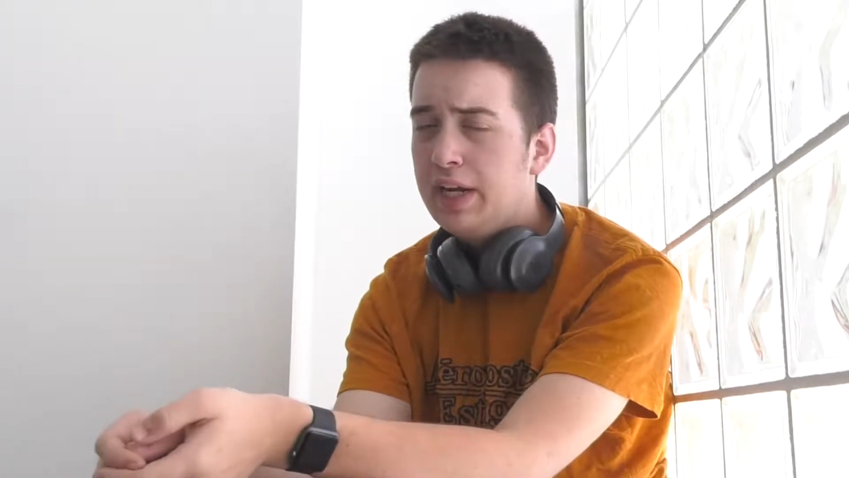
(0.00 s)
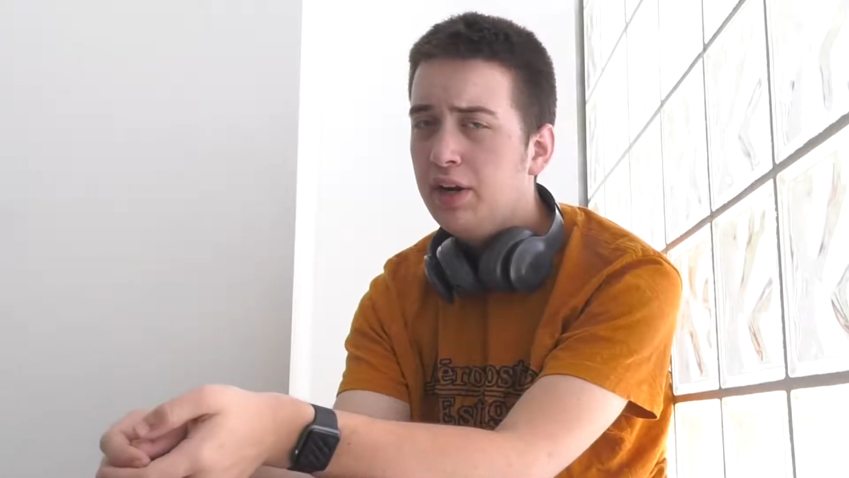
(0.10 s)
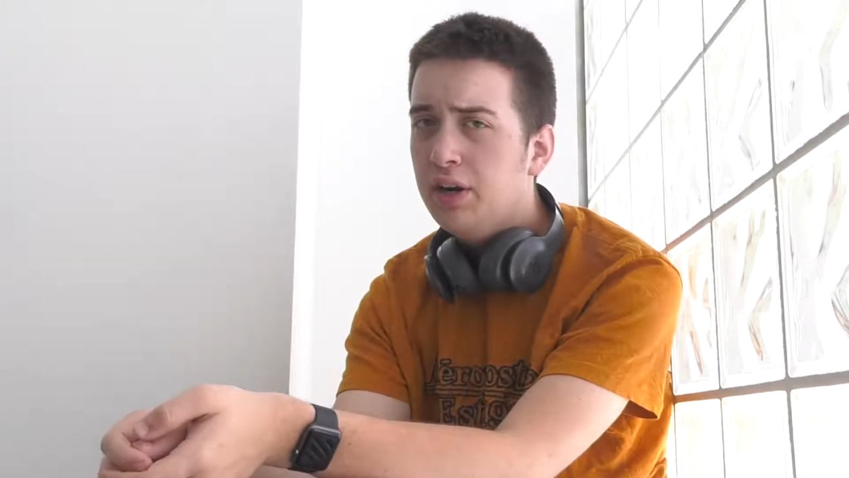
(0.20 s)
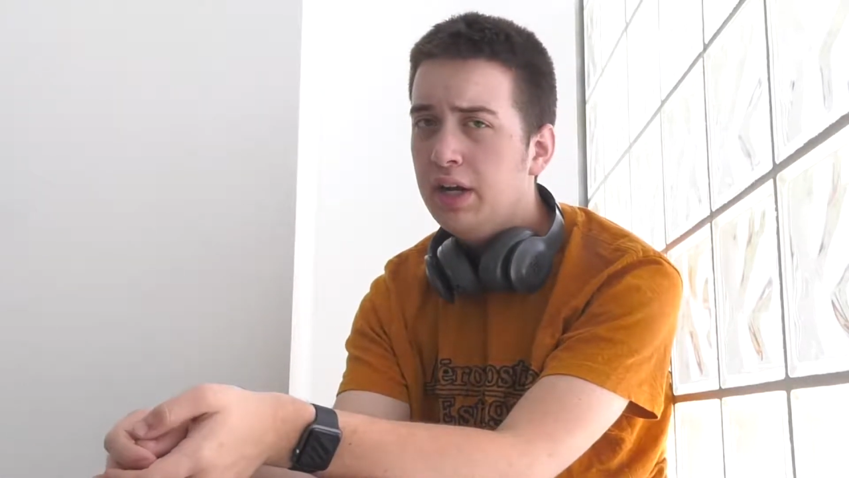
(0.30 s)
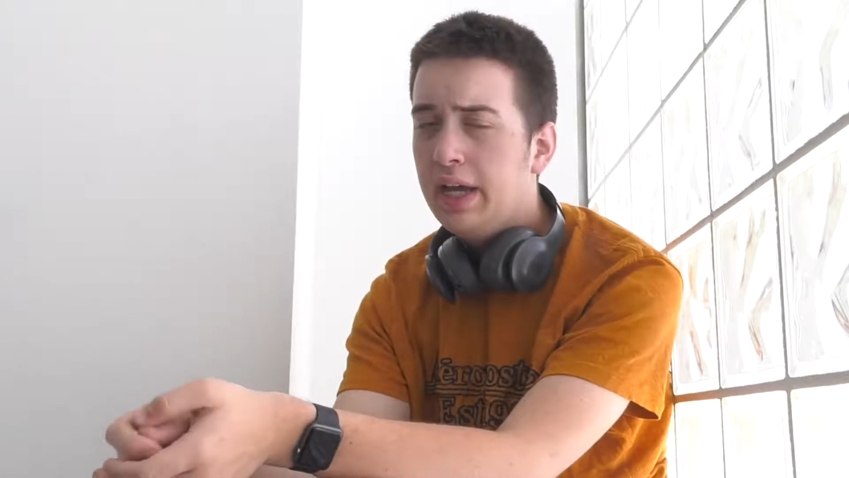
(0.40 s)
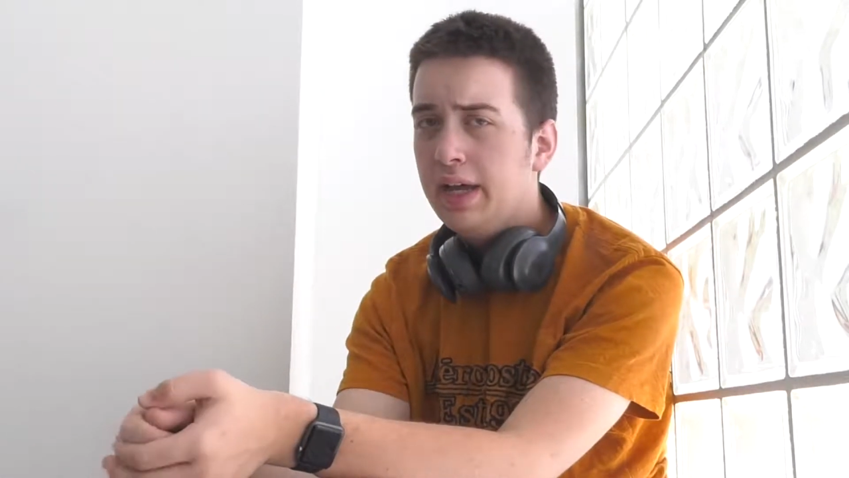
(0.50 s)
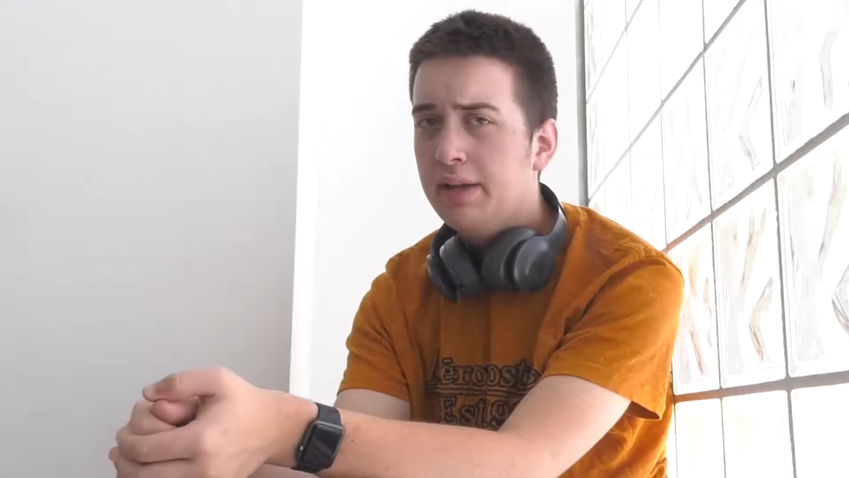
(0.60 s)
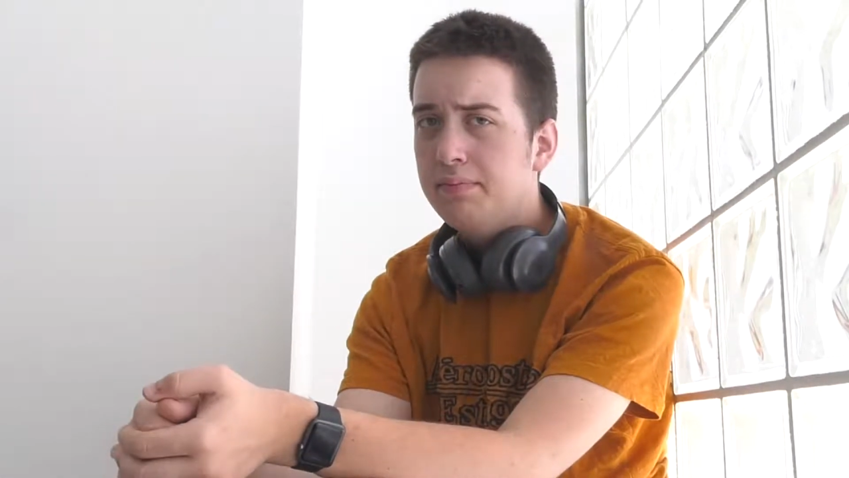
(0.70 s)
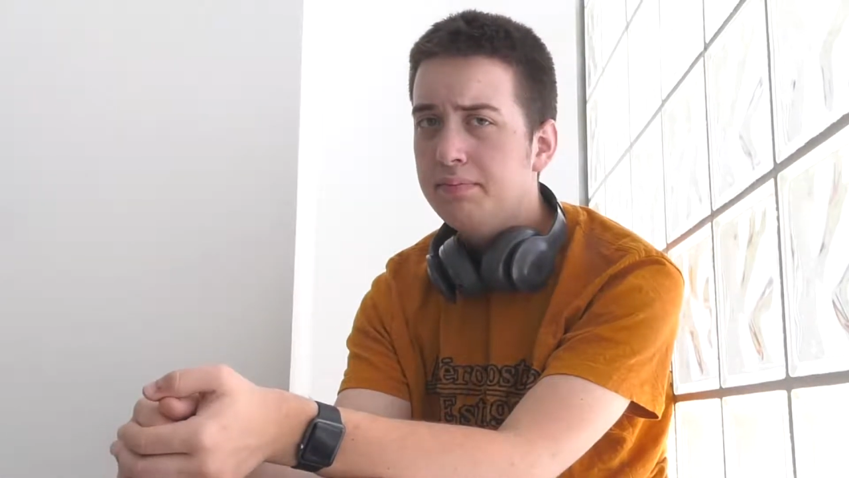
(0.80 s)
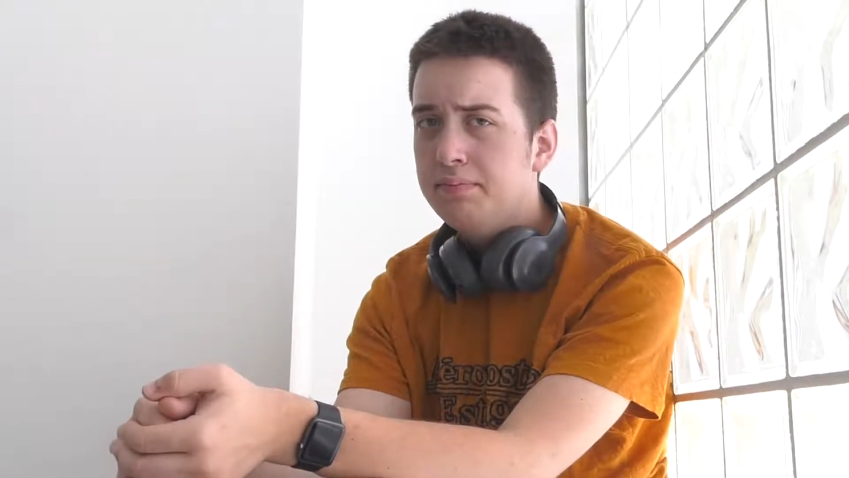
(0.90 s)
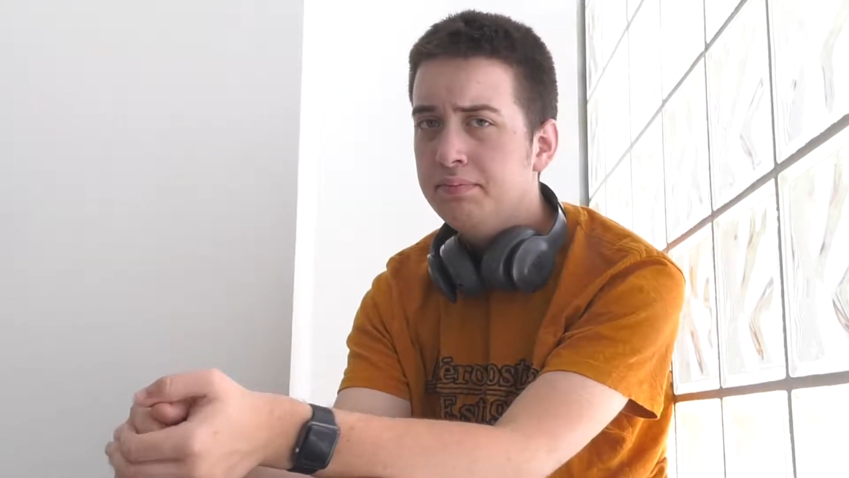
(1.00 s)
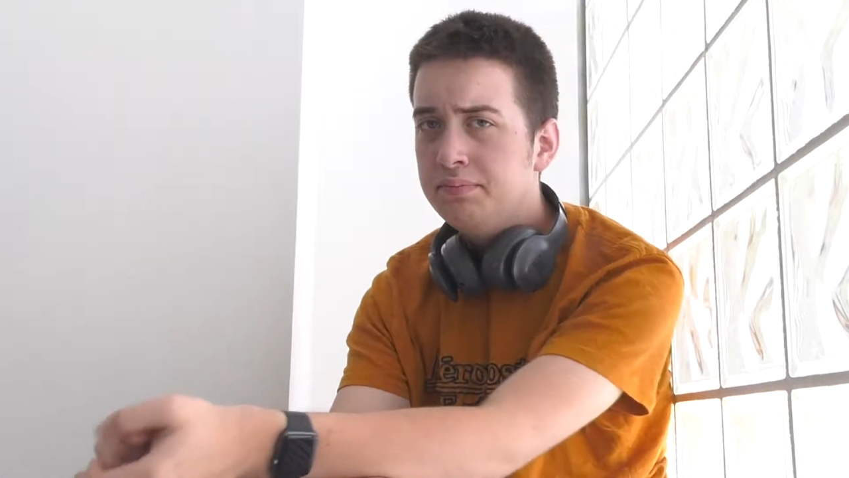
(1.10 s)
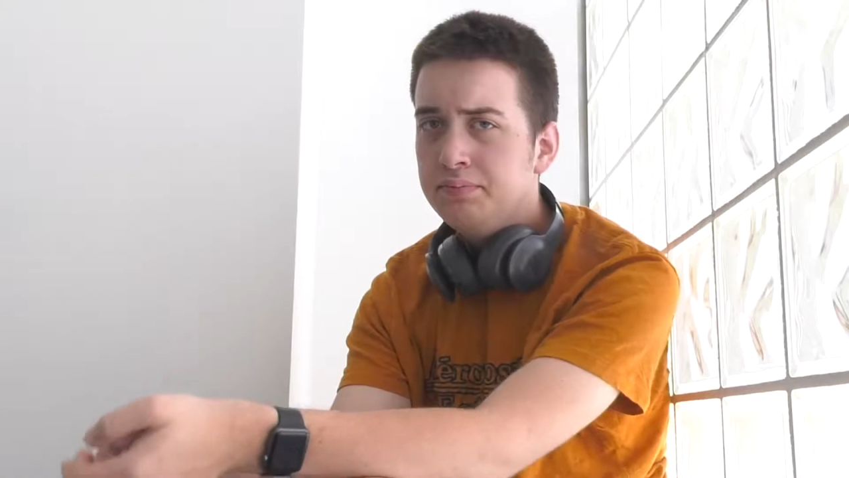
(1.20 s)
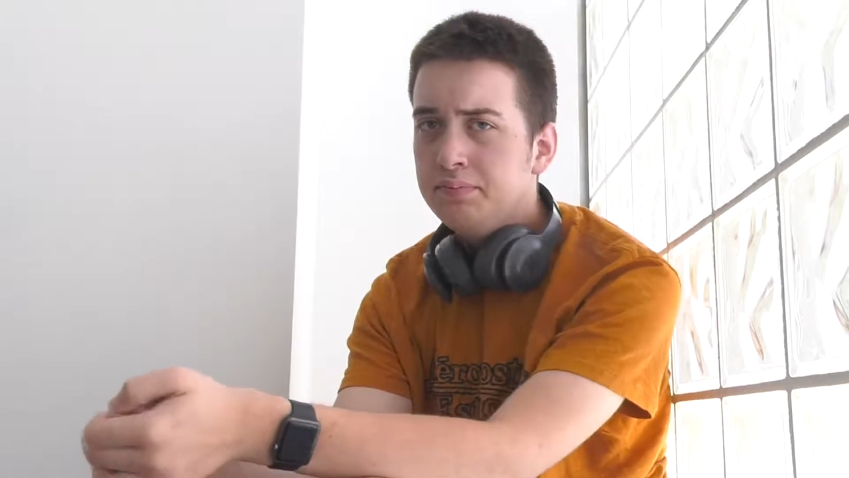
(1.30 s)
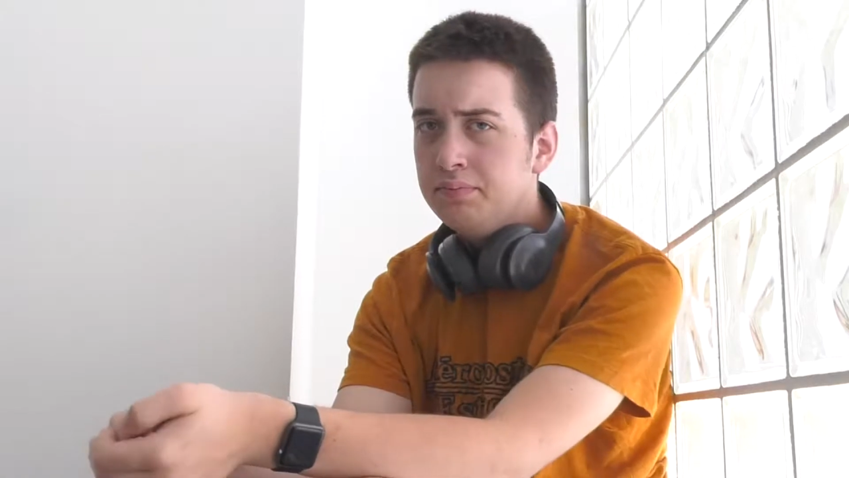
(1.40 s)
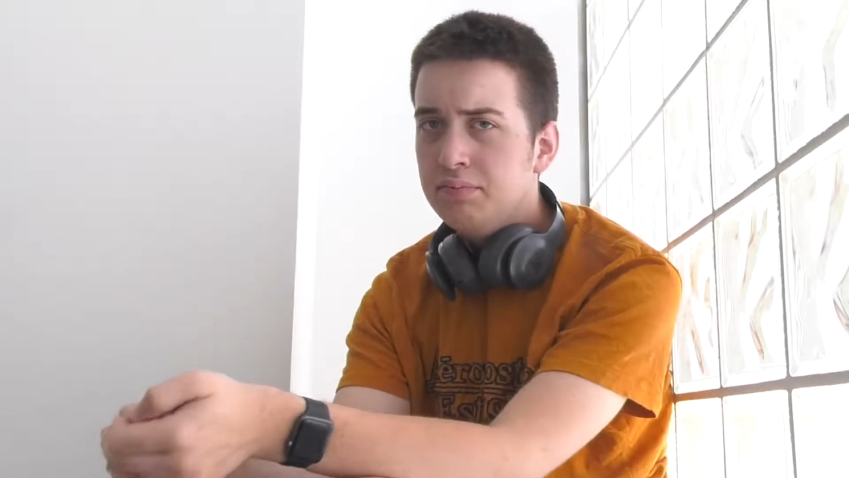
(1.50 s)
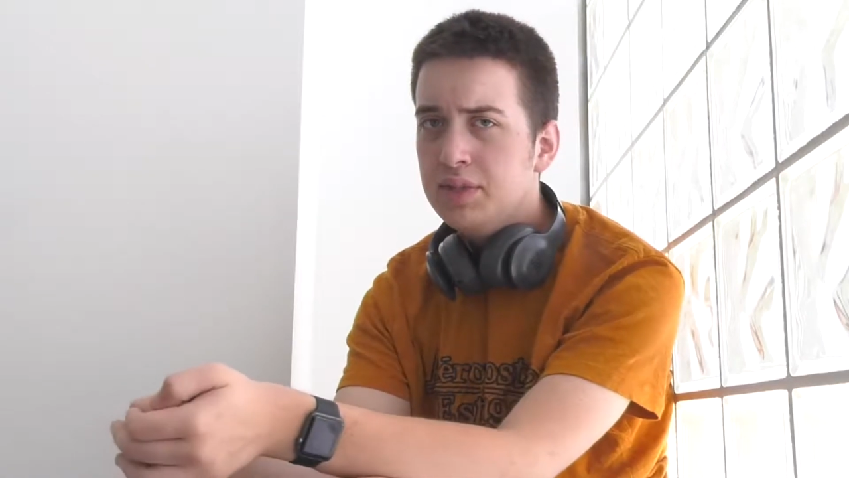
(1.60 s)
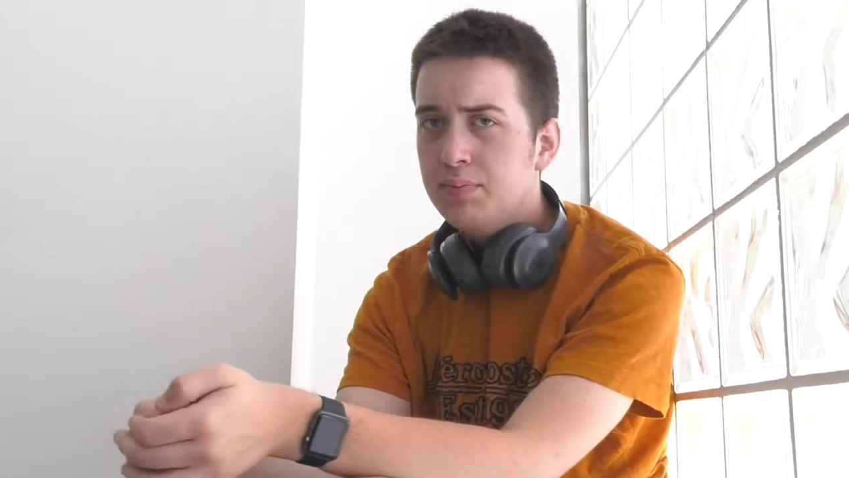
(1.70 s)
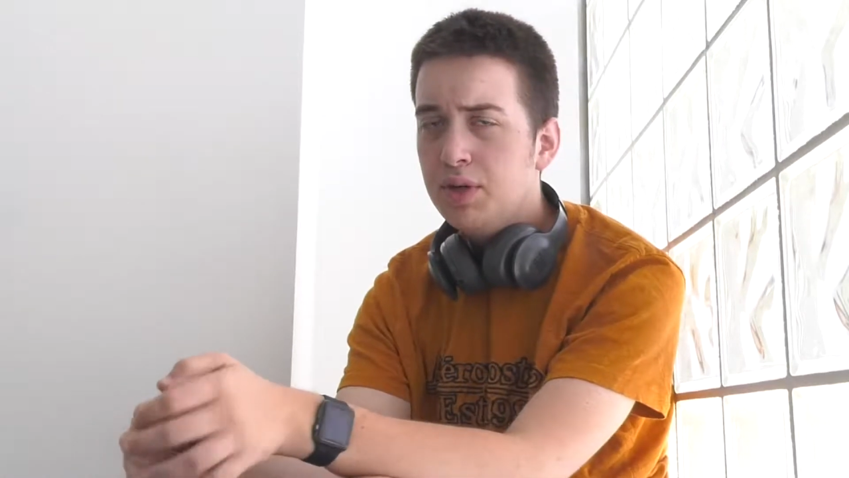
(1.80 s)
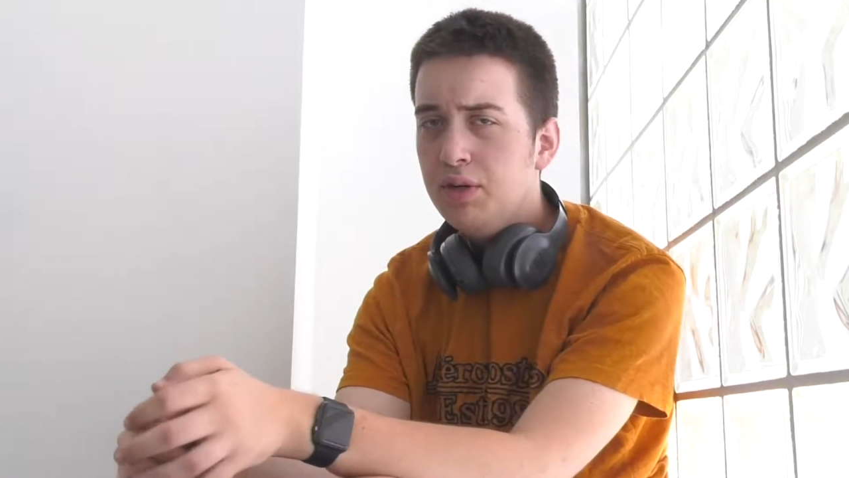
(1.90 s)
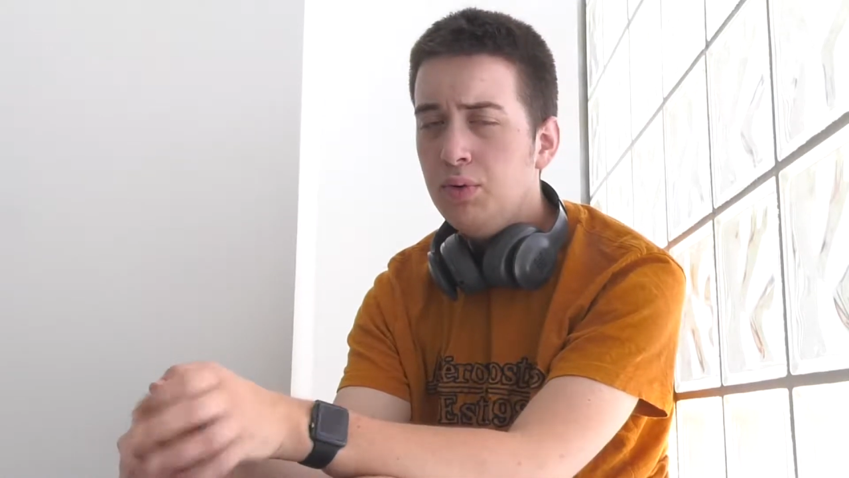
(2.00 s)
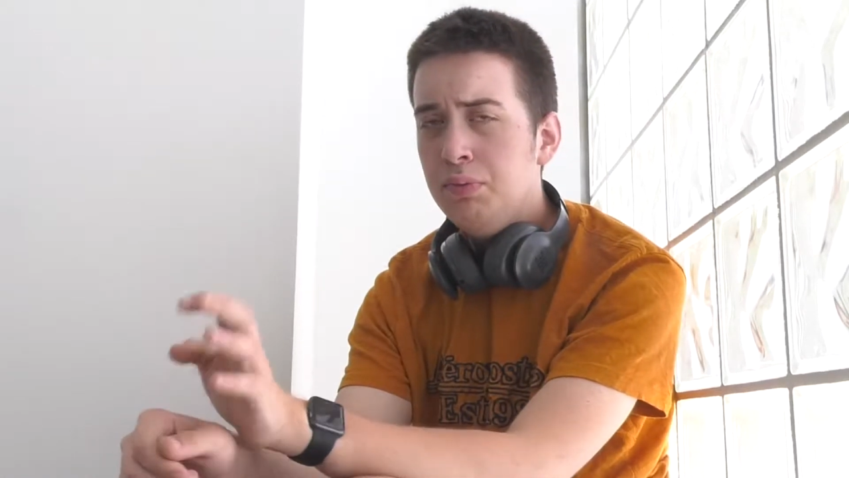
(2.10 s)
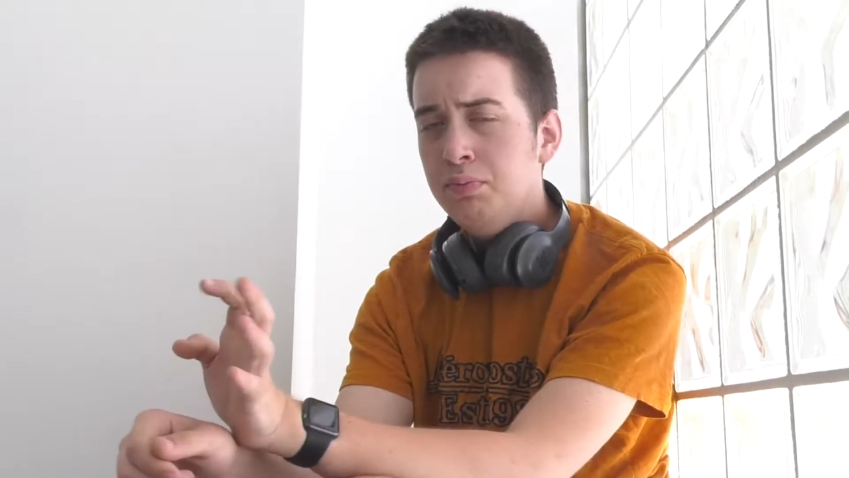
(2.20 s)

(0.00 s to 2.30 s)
here. It's pretty cool.